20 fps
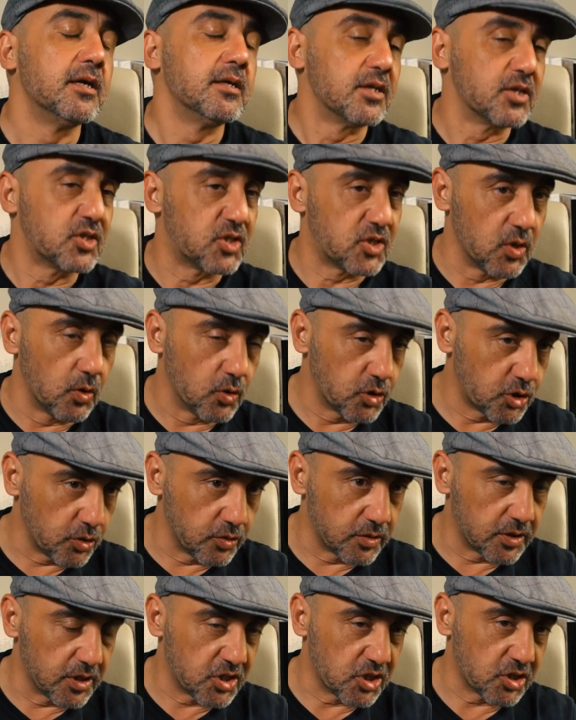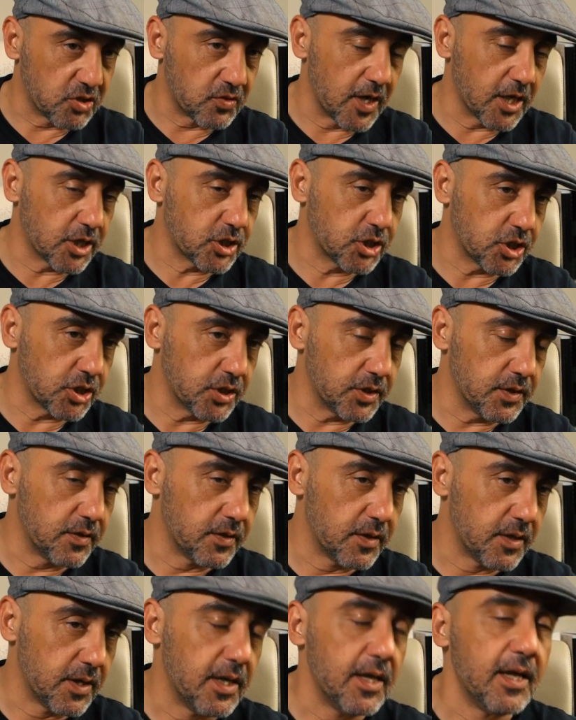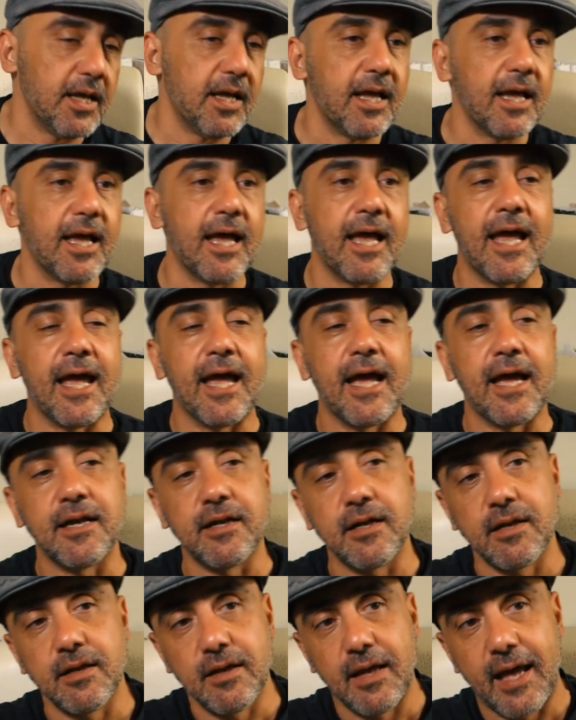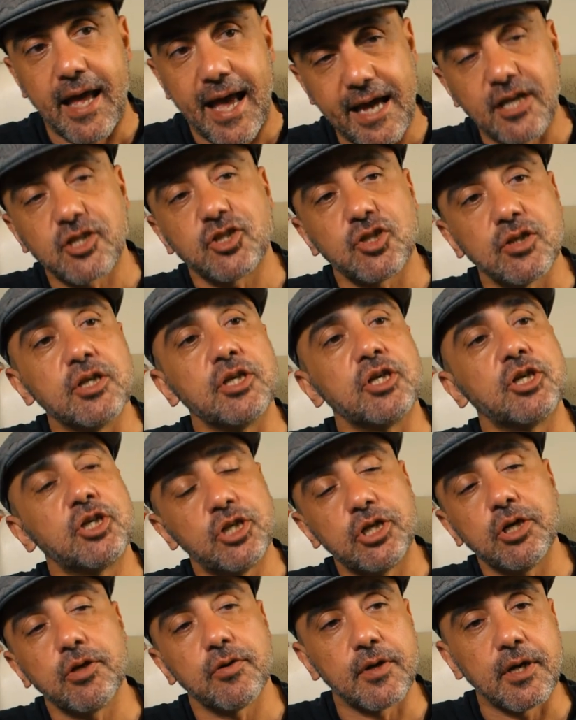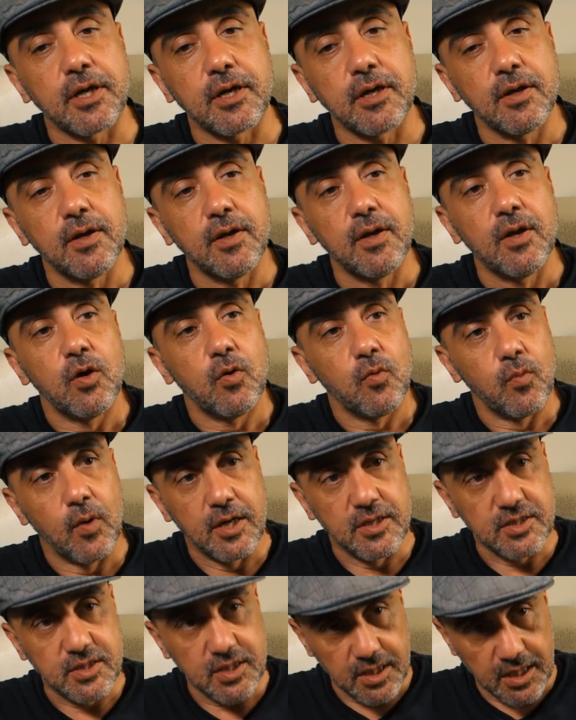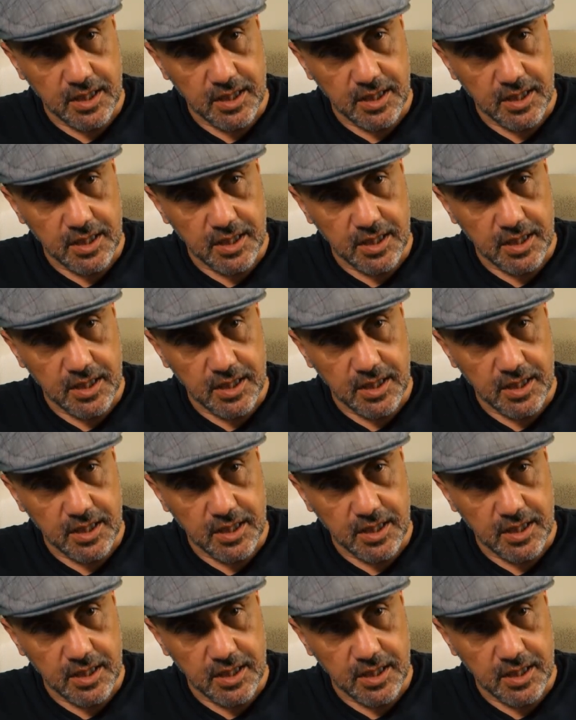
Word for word: the social destruction, and actually curing was